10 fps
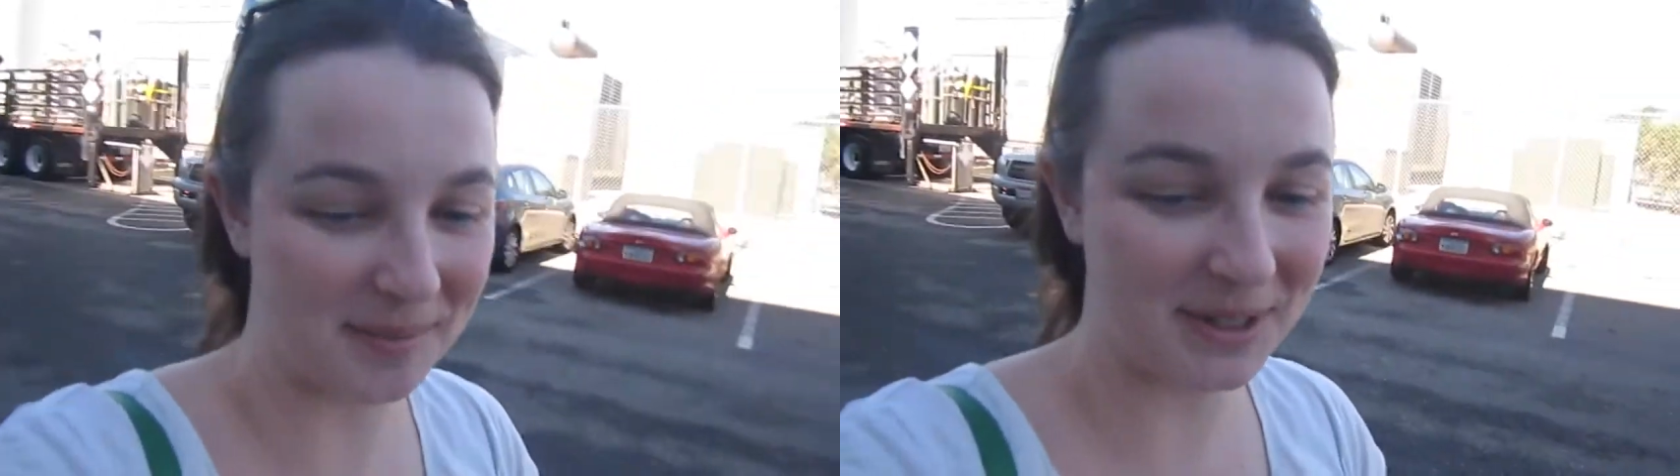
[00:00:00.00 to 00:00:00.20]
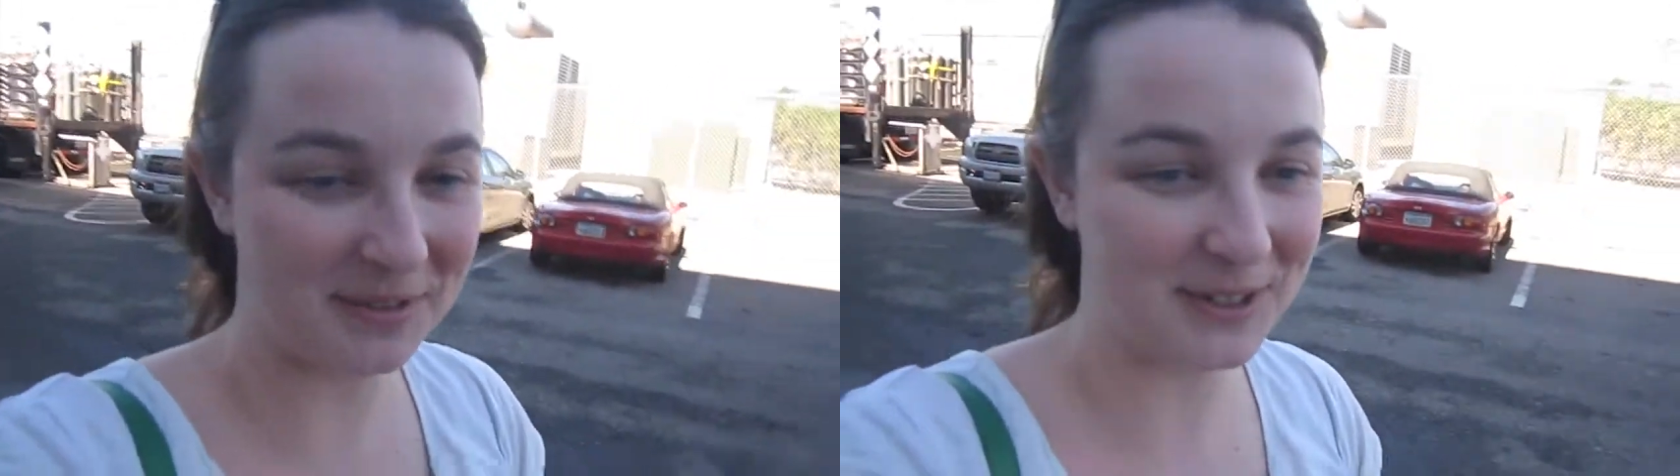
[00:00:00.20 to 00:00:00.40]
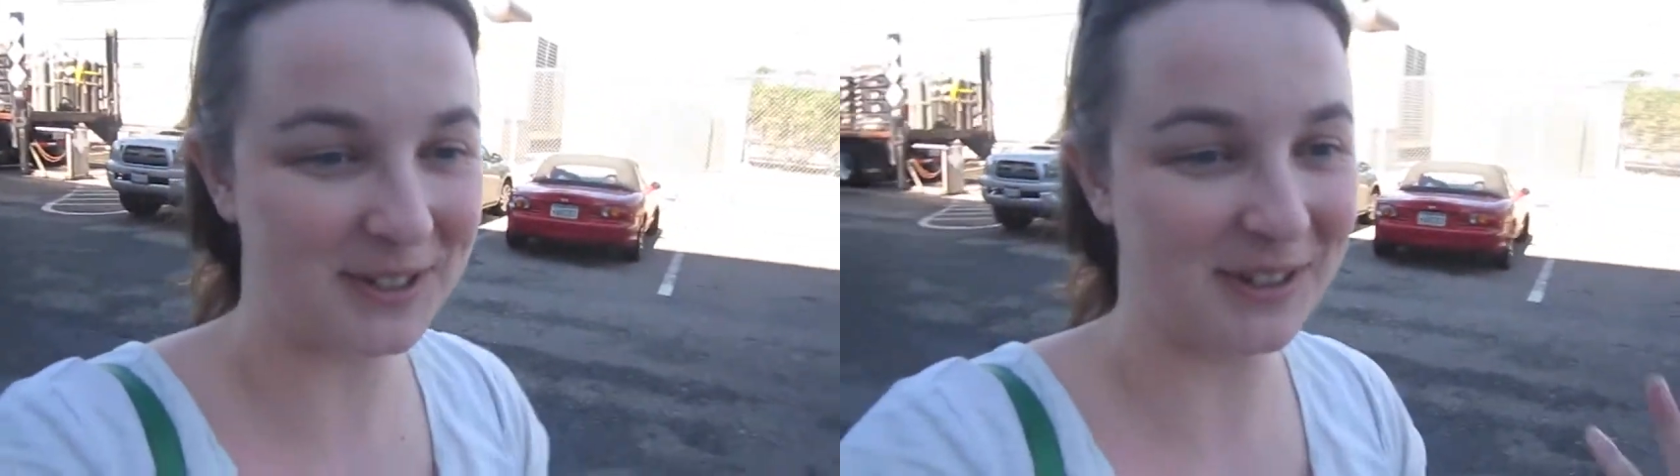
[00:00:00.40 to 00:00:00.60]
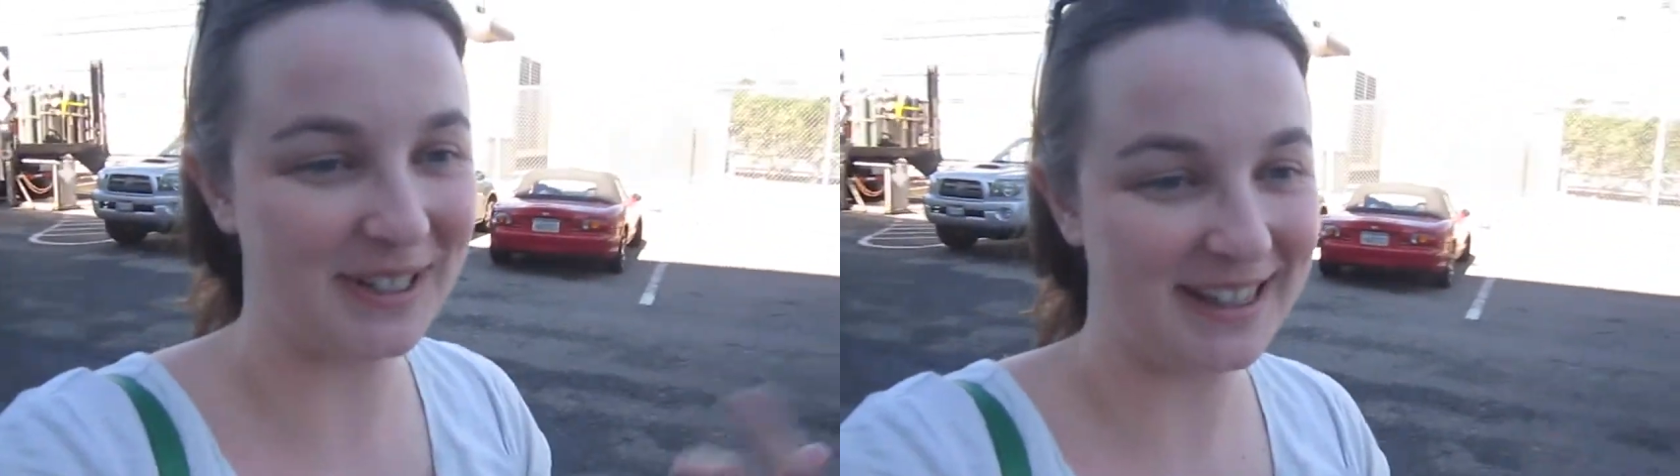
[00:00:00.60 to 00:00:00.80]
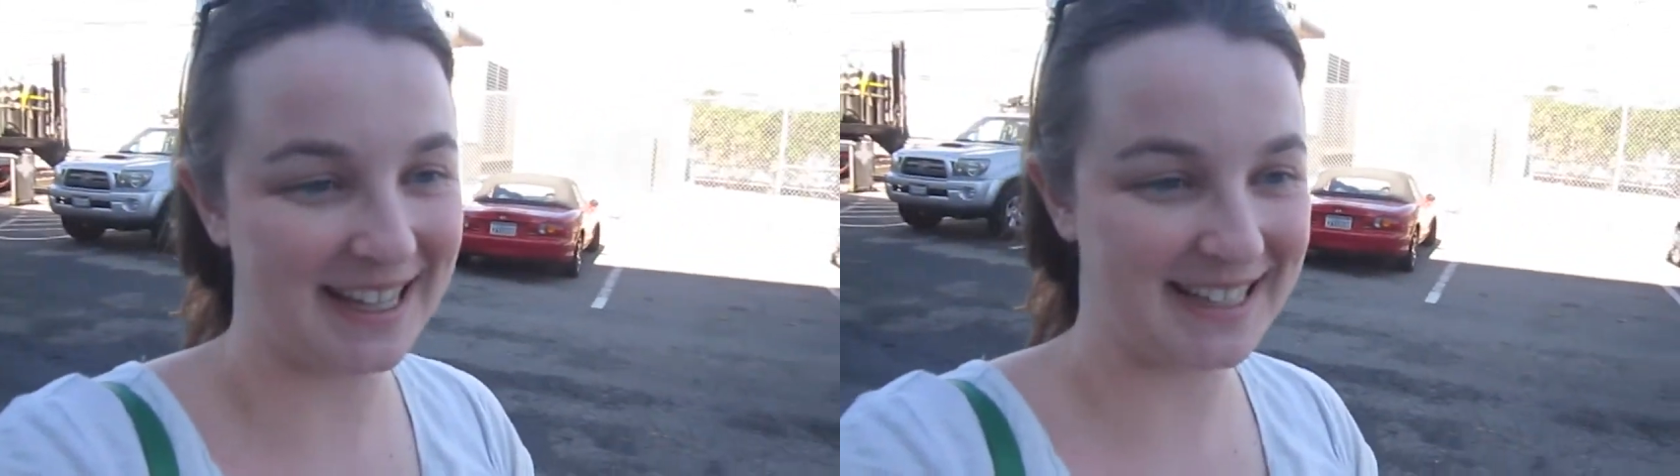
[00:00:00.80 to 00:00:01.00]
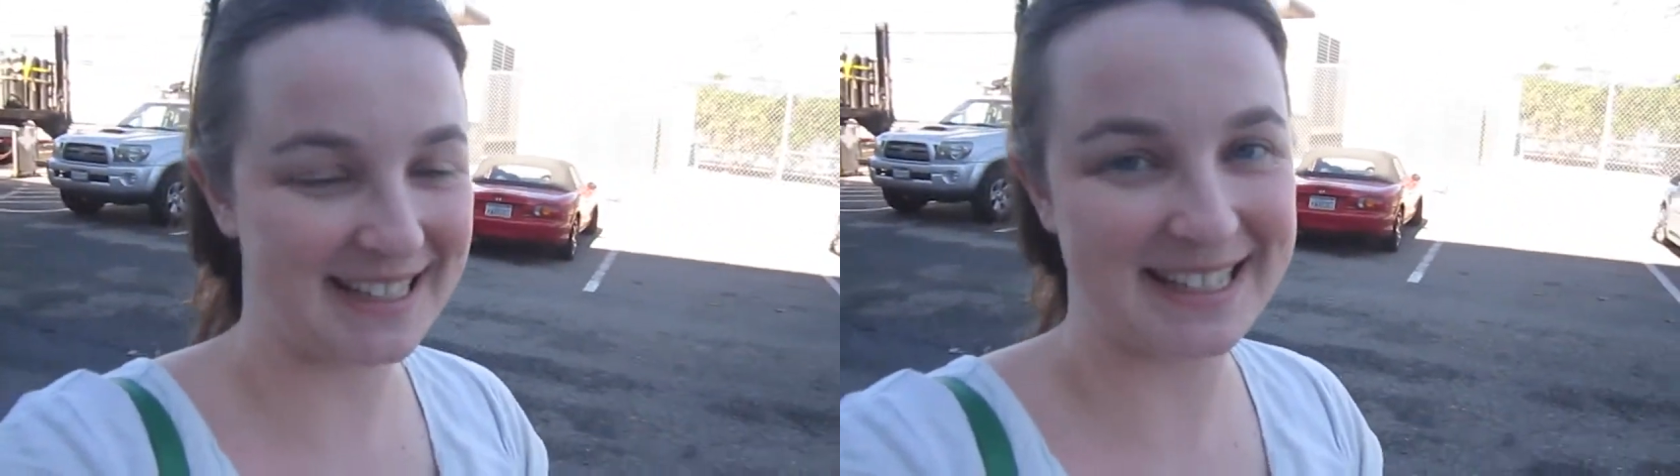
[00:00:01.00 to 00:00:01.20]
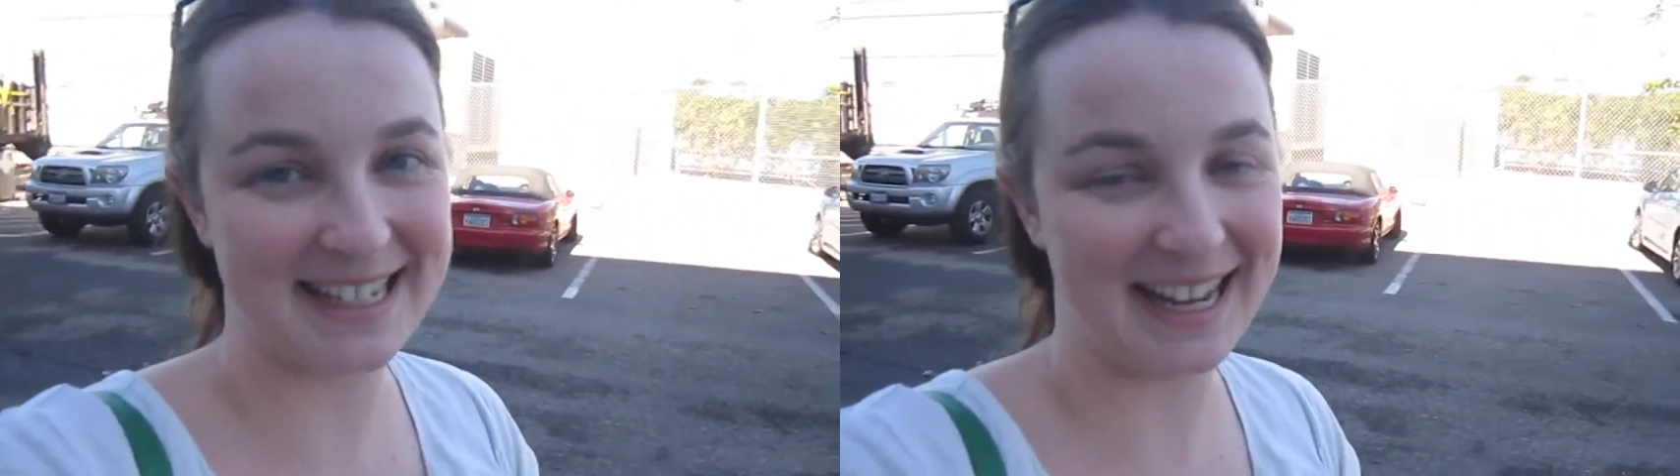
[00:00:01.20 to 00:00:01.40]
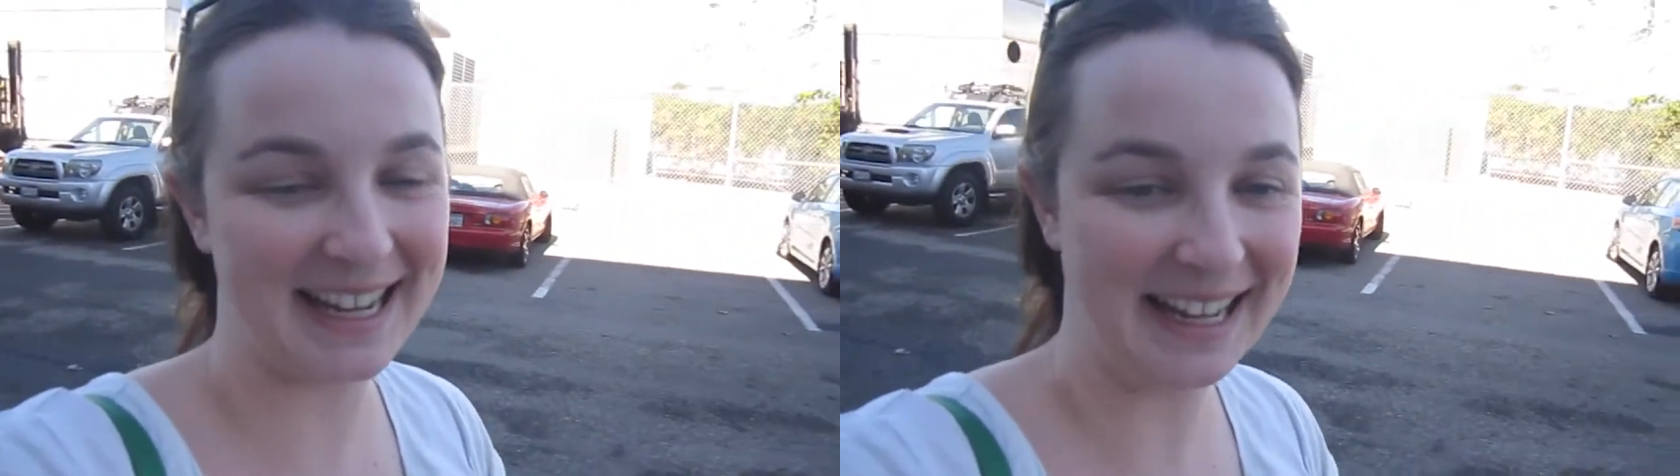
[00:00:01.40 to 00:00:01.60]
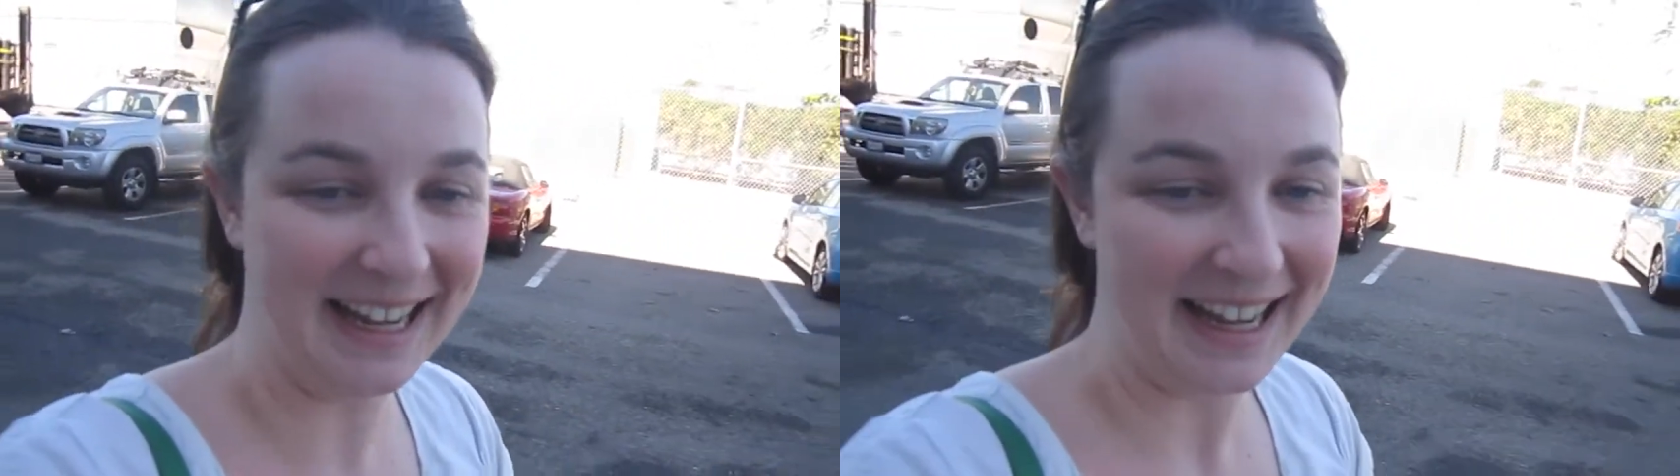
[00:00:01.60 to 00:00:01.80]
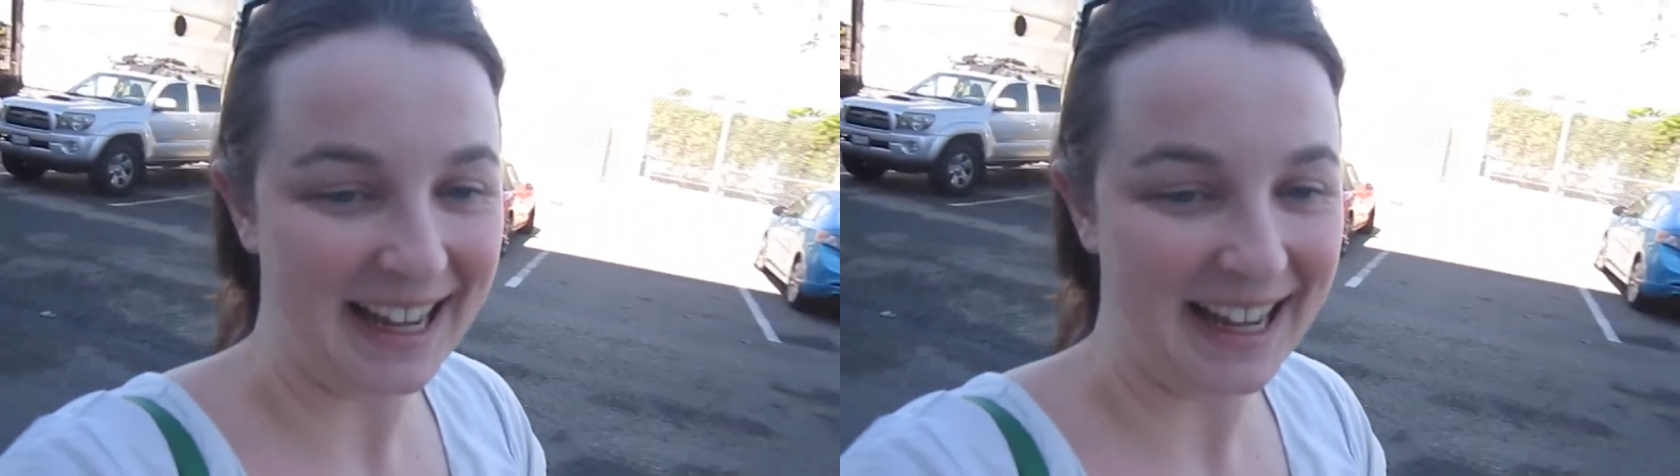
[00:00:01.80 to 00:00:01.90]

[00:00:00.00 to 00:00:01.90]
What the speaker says: I'm going to return it then to today